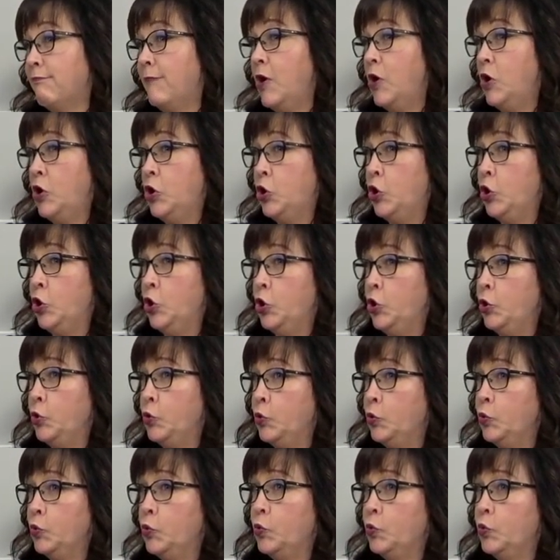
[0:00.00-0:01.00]
a
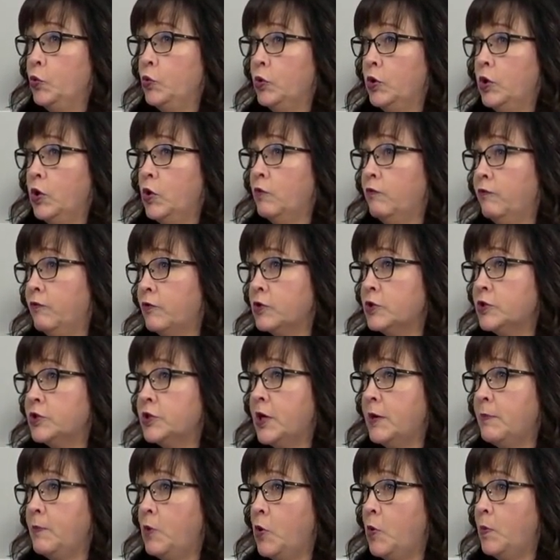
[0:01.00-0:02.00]
new, you know,
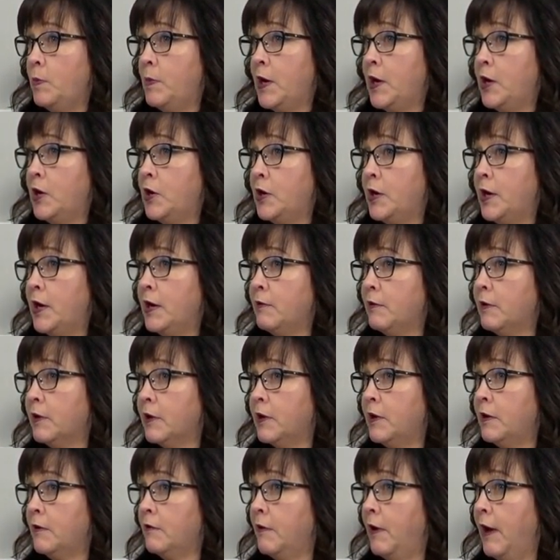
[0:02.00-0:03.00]
first-time home buyer and I
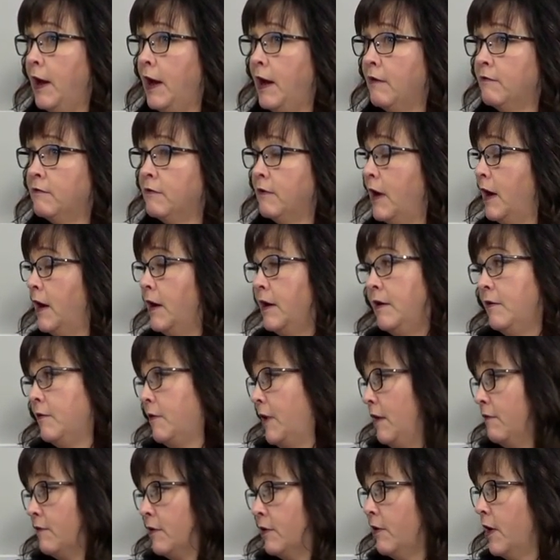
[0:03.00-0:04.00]
really don't have, I
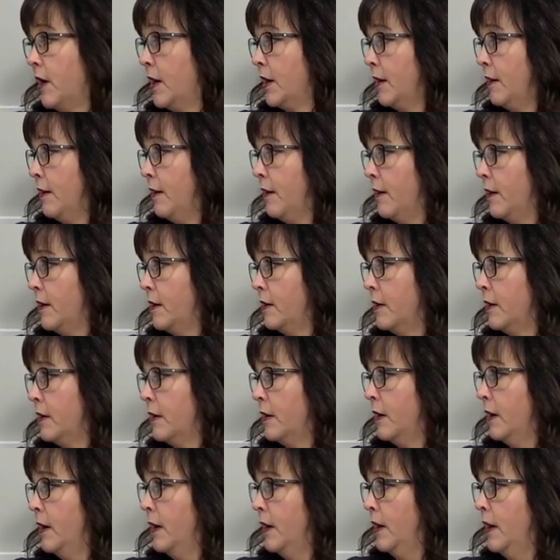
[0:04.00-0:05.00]
don't have a credit card
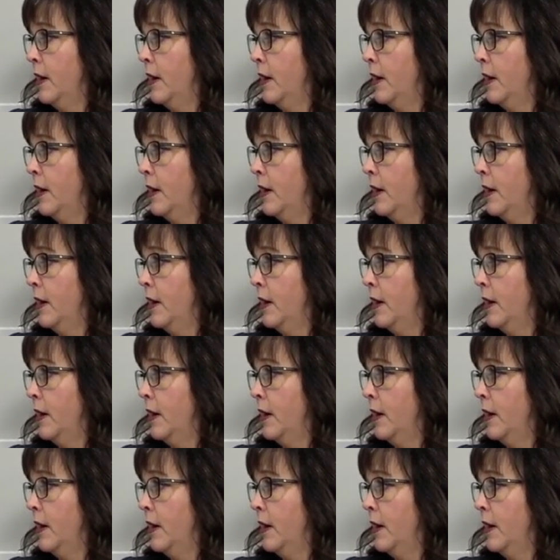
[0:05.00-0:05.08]
and